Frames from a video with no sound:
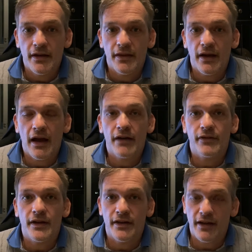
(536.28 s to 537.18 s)
there have
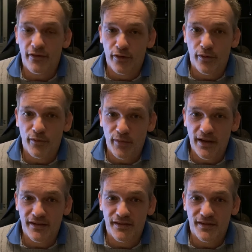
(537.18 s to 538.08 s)
never
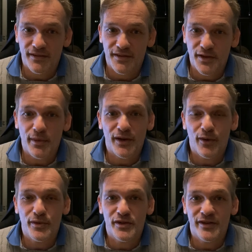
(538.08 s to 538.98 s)
been so many
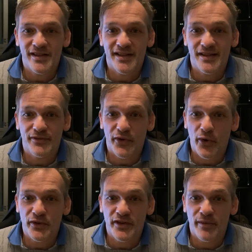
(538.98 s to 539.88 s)
opportunities for
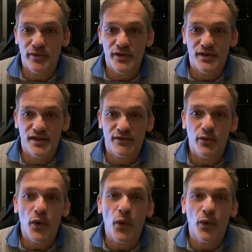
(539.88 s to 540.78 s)
content producers from
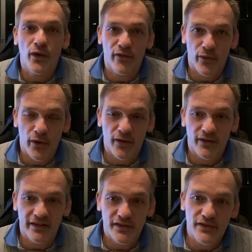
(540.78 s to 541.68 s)
all over the
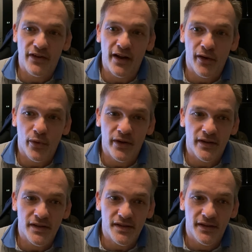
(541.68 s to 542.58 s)
world to find an
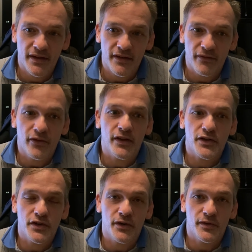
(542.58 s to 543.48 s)
audience for their
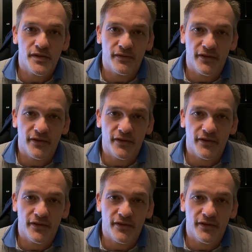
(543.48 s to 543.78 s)
shows and